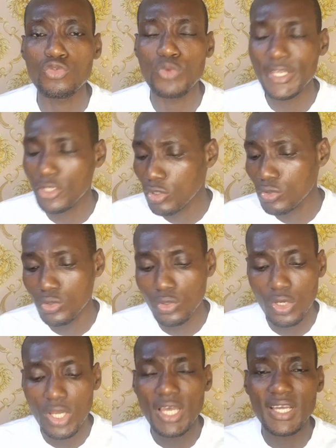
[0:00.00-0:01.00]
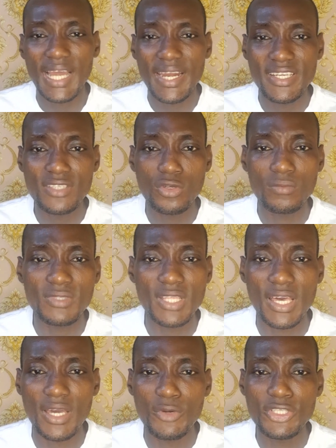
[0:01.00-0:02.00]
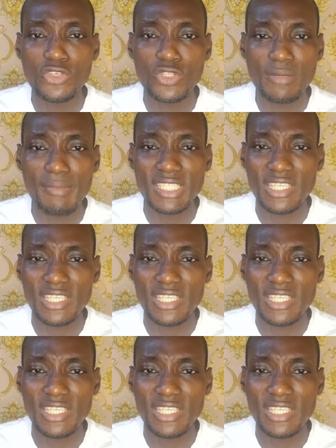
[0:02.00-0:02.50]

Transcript: When you don't cool, carry something with you to match.